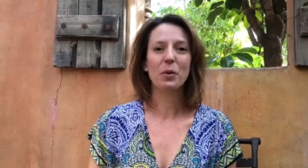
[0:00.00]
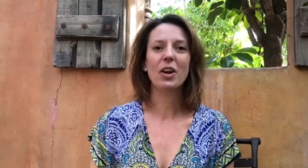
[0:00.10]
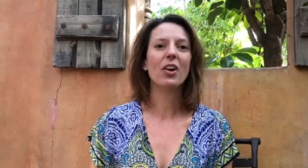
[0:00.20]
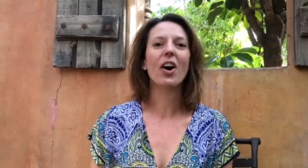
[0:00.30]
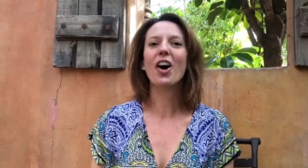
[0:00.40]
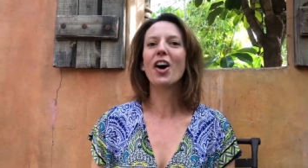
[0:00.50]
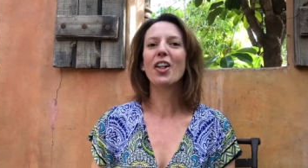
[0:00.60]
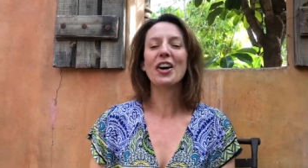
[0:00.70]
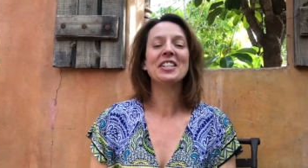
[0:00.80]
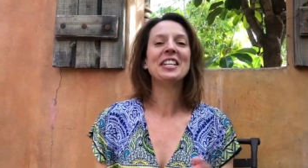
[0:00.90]
we are
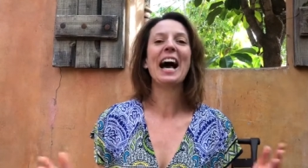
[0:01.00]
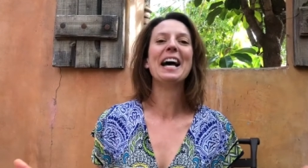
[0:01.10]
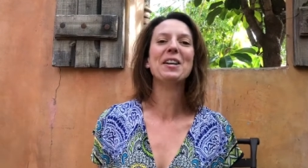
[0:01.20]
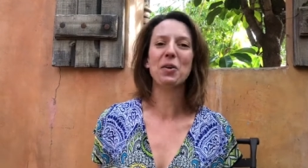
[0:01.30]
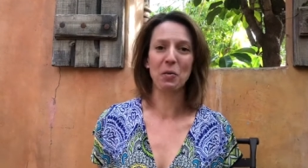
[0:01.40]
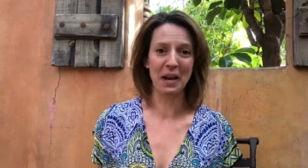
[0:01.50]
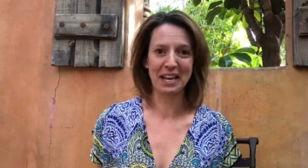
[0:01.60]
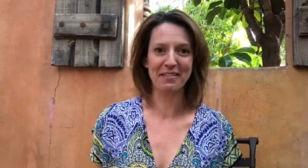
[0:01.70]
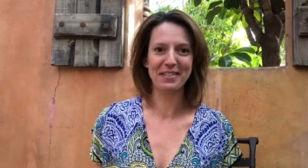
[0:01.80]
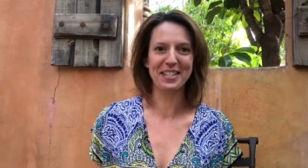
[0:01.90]
all tidal
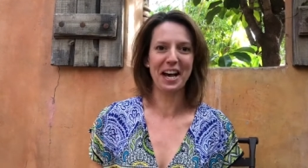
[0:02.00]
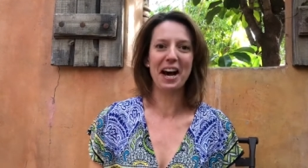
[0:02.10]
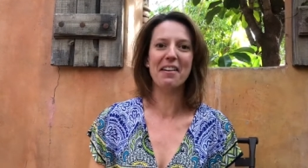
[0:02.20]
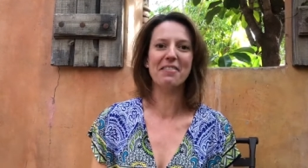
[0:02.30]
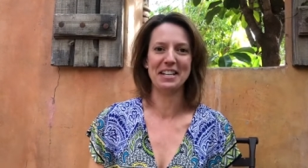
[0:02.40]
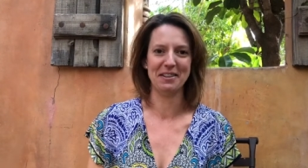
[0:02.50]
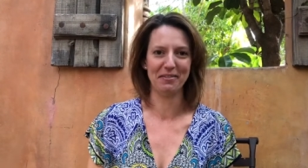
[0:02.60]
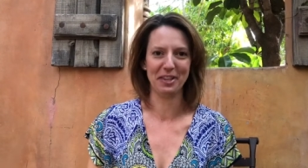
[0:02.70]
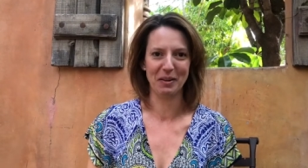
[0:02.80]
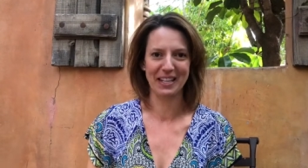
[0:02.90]
waves of
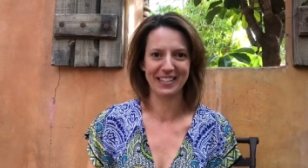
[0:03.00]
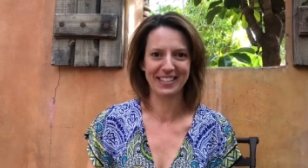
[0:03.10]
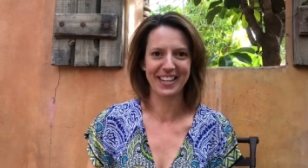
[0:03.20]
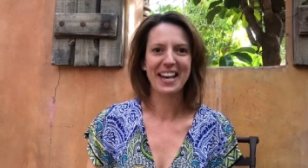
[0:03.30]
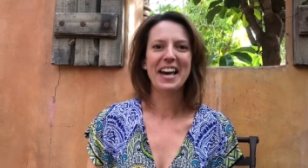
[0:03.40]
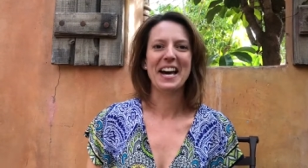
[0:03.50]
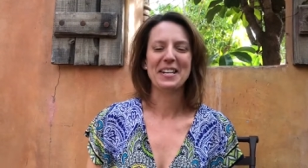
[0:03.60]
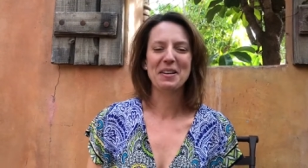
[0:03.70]
influence. I